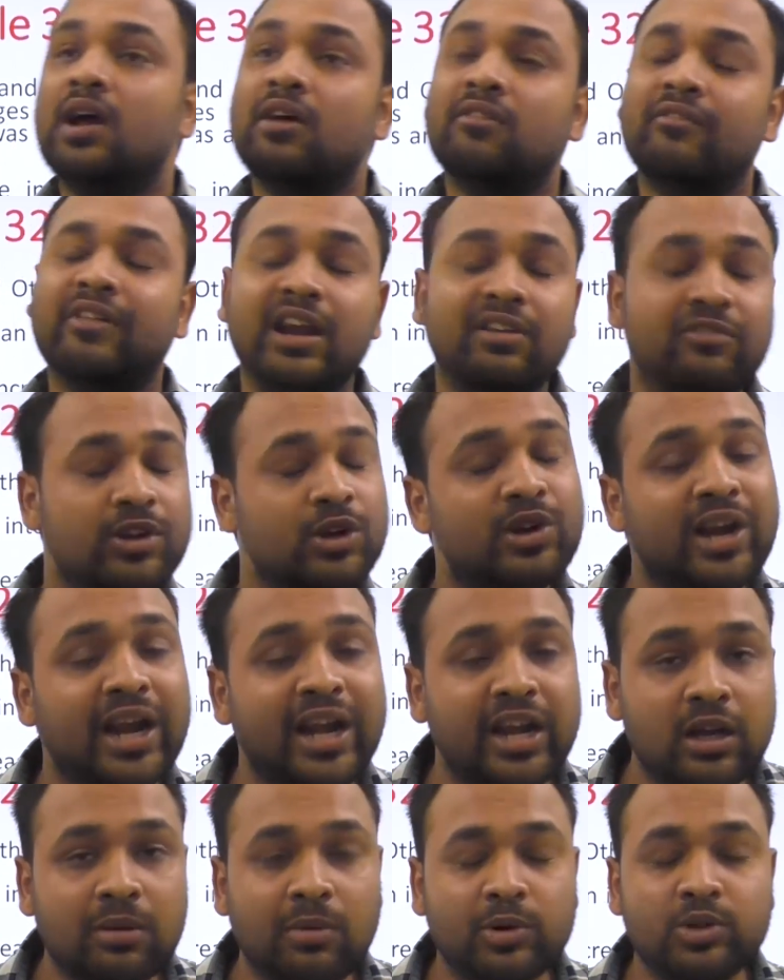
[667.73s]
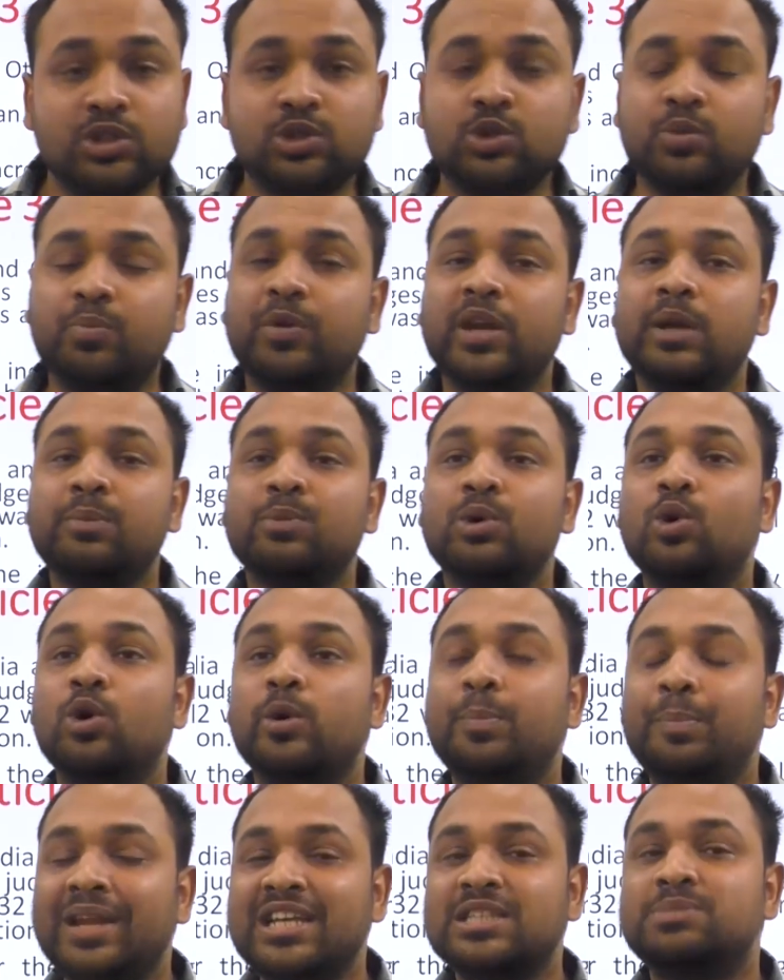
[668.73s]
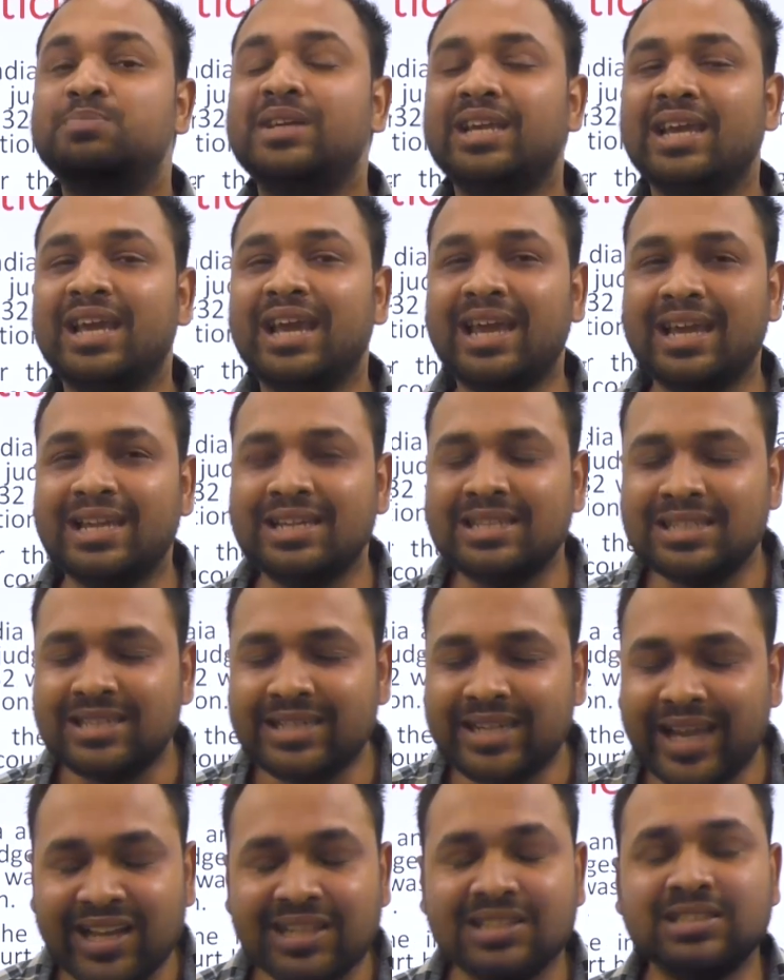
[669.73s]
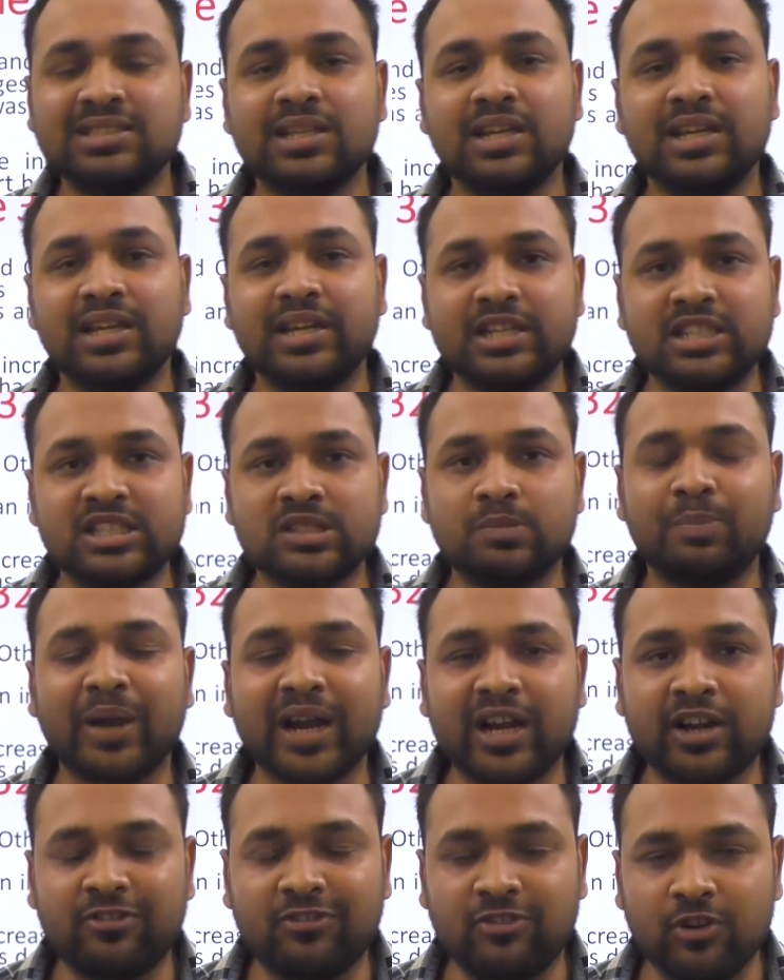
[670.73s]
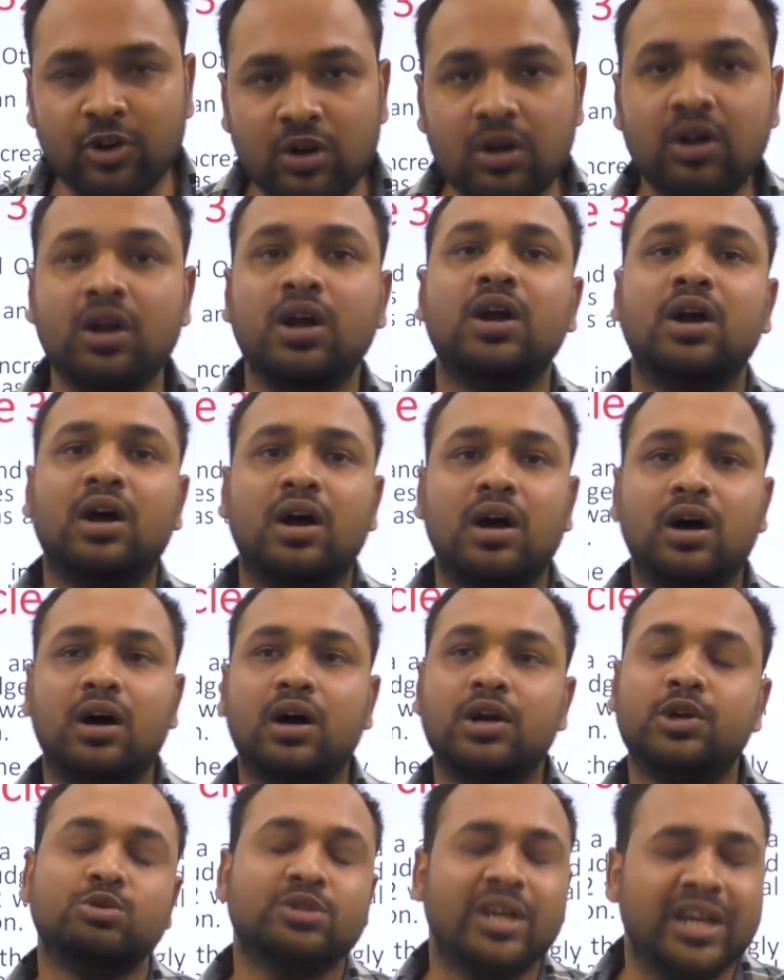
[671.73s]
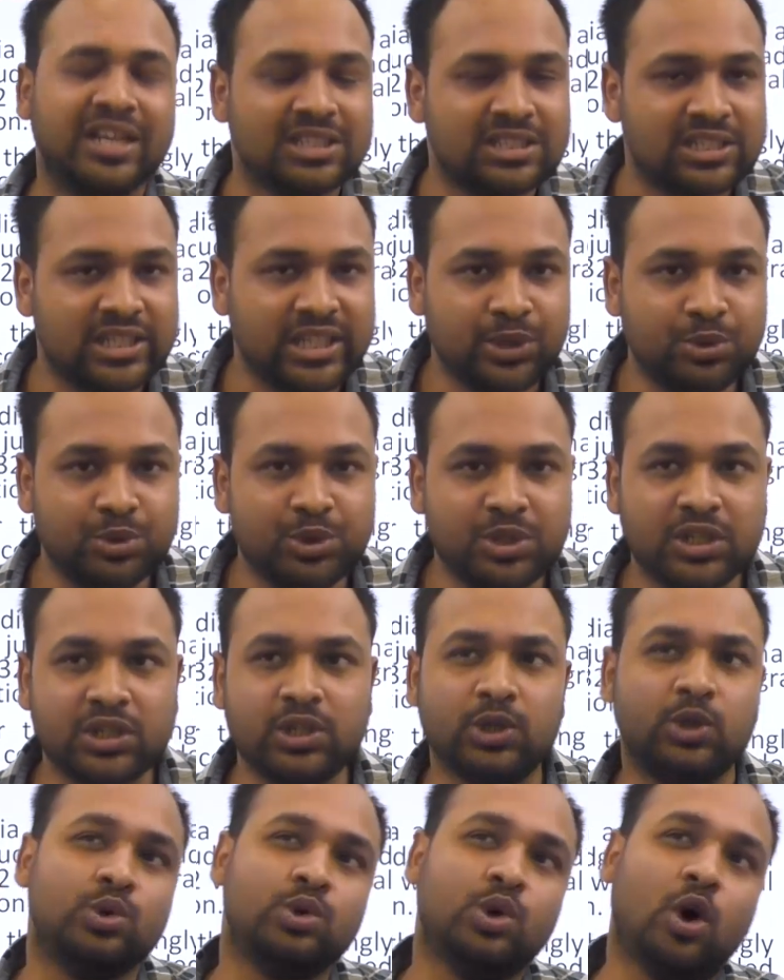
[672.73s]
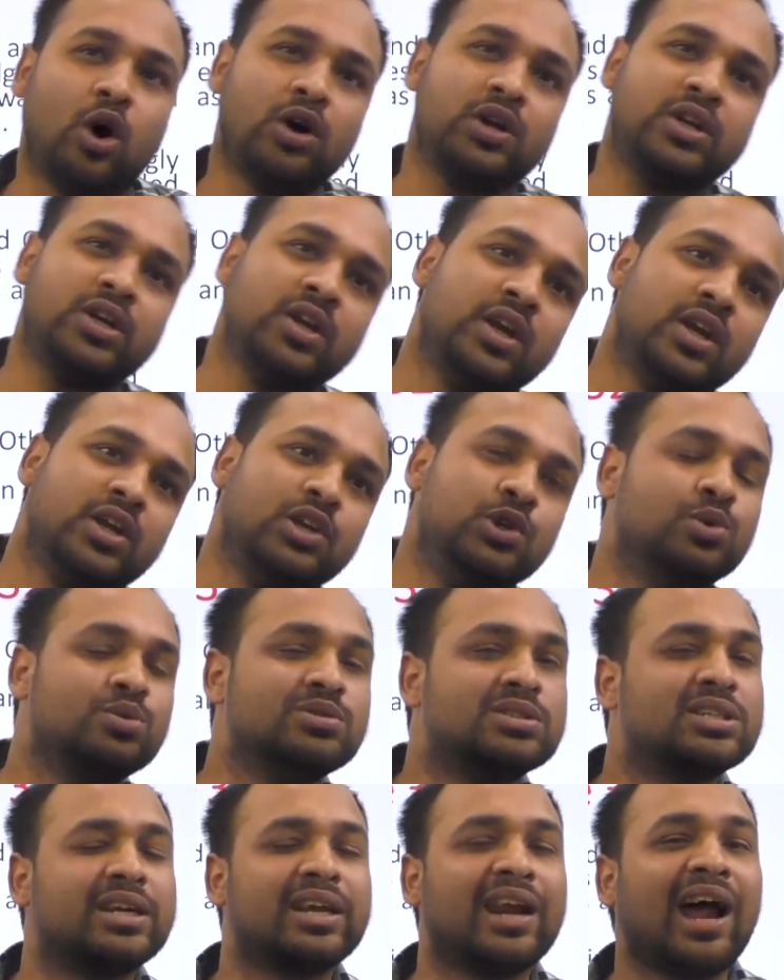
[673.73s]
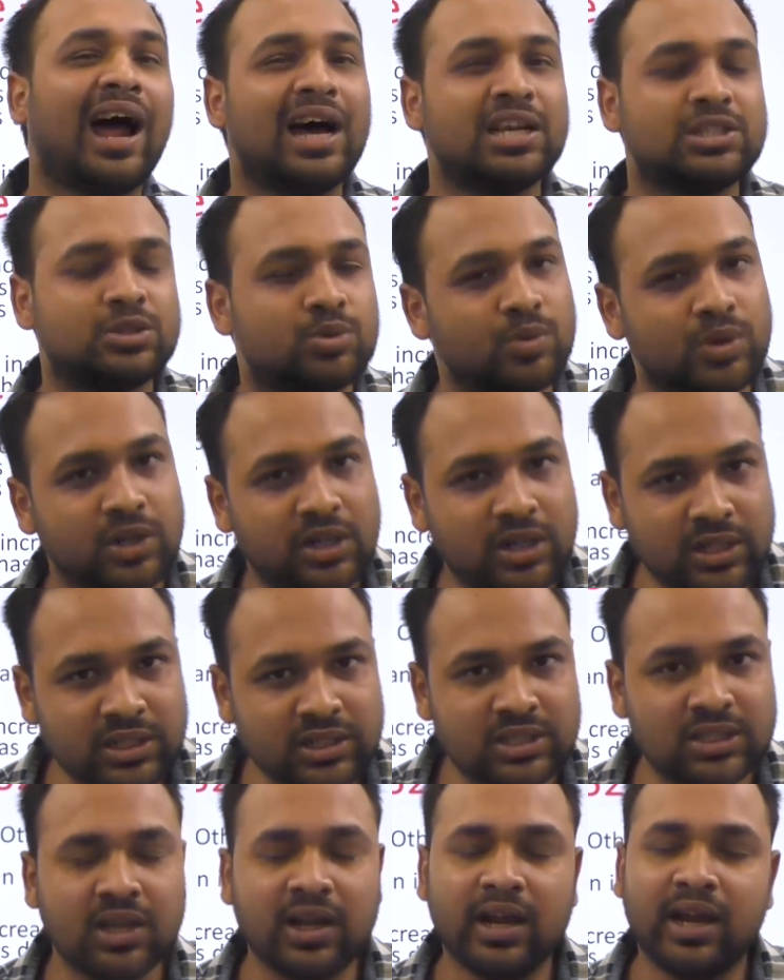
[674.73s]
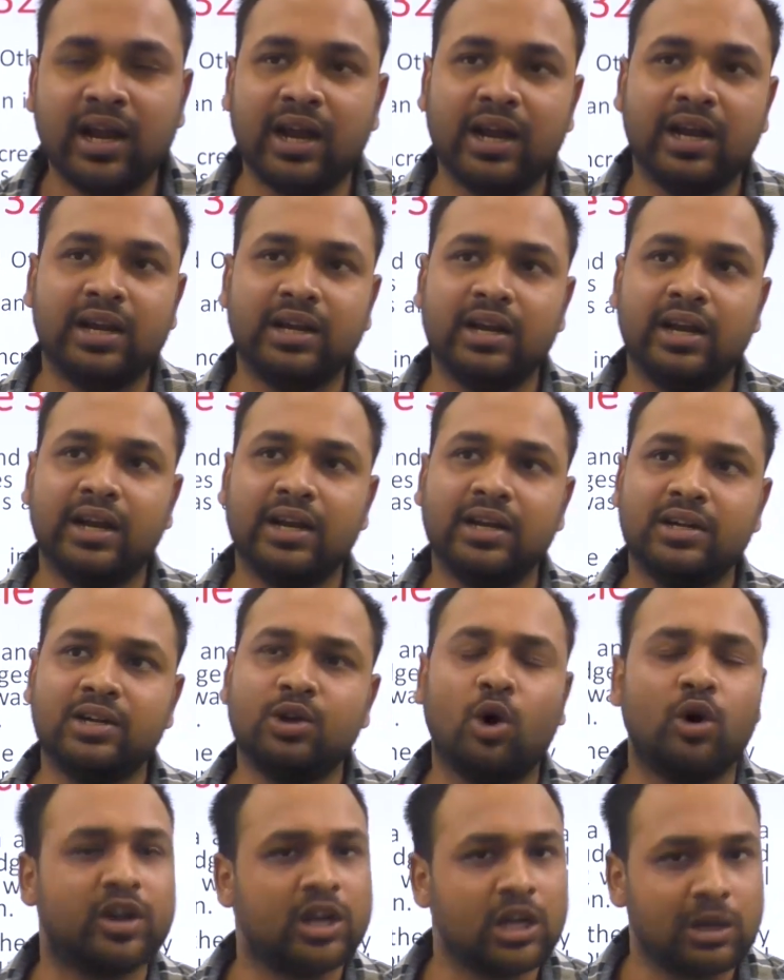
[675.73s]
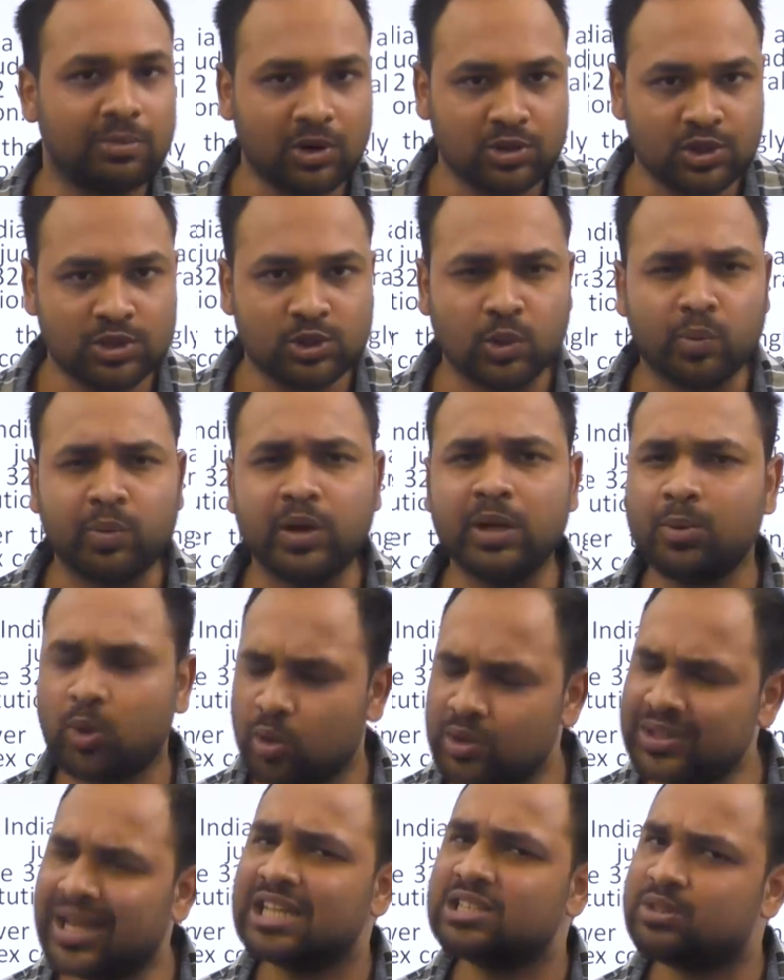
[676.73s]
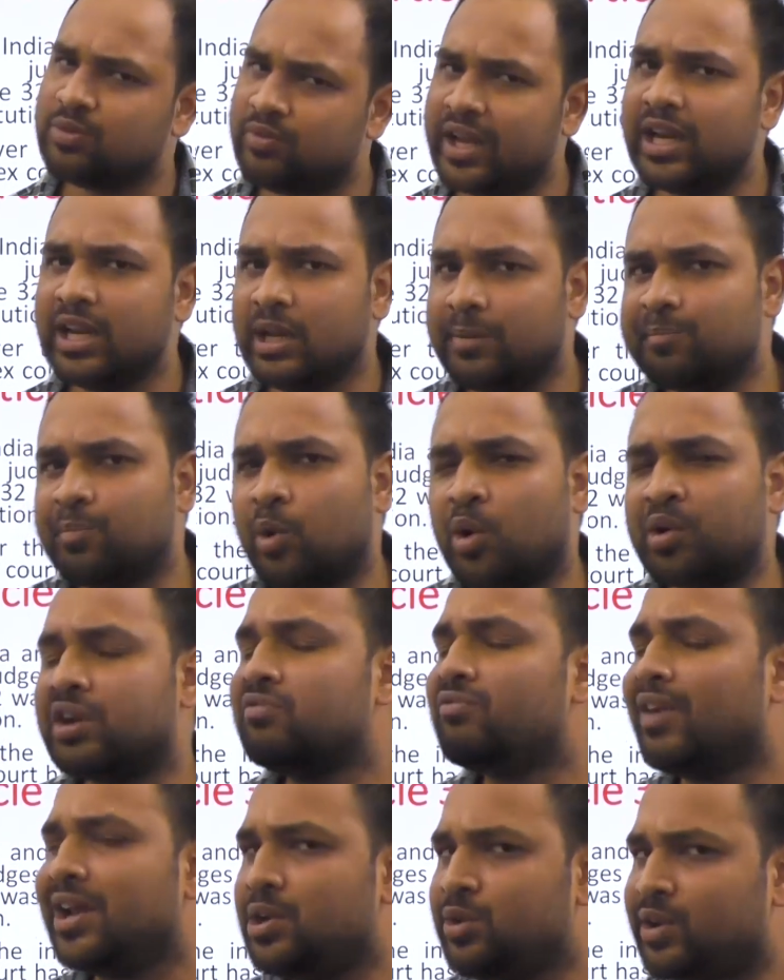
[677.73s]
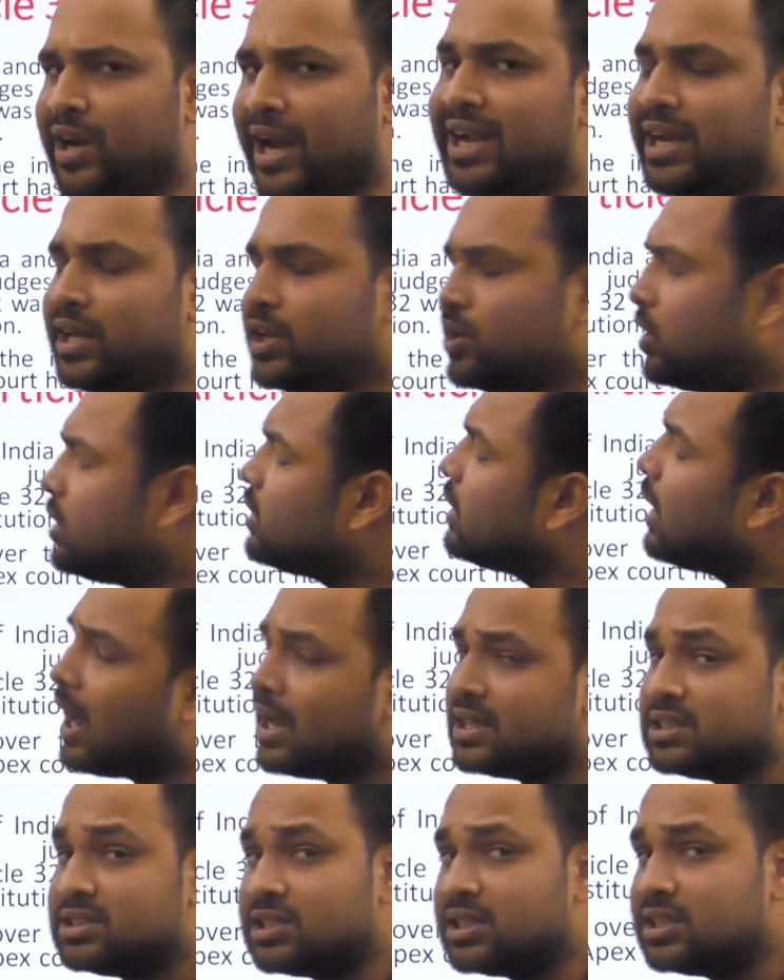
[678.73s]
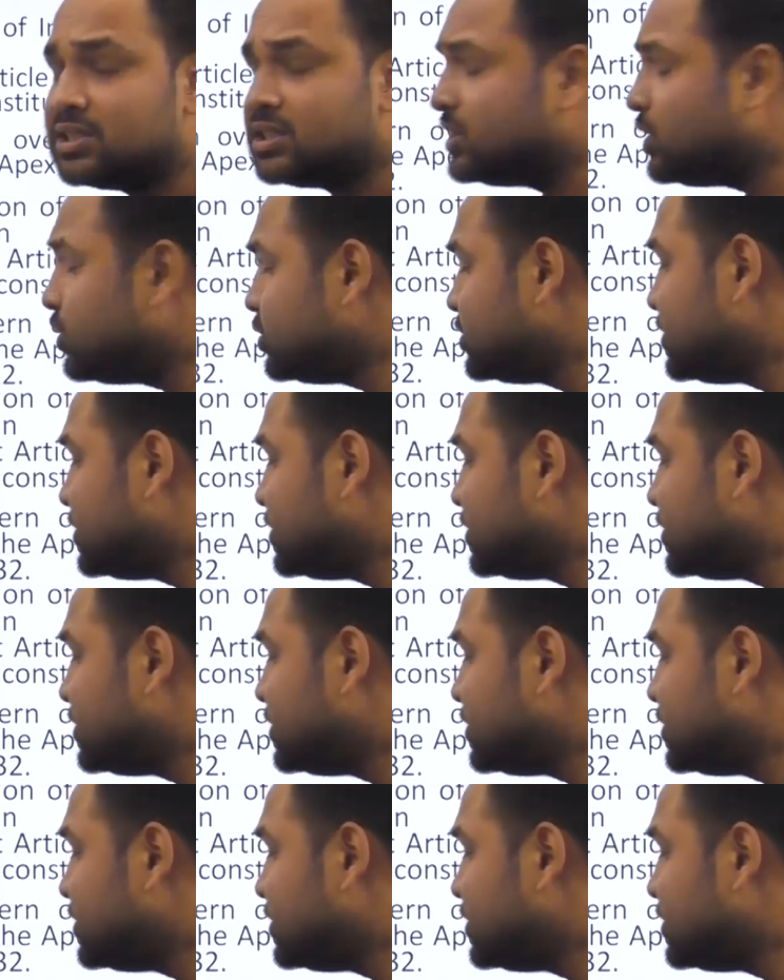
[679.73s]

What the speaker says: Whenever you're writing about the Supreme Court, please be intensely respectful to the institution. Do not use crass words in talking about the Supreme Court. That's very important while you're writing your answers in your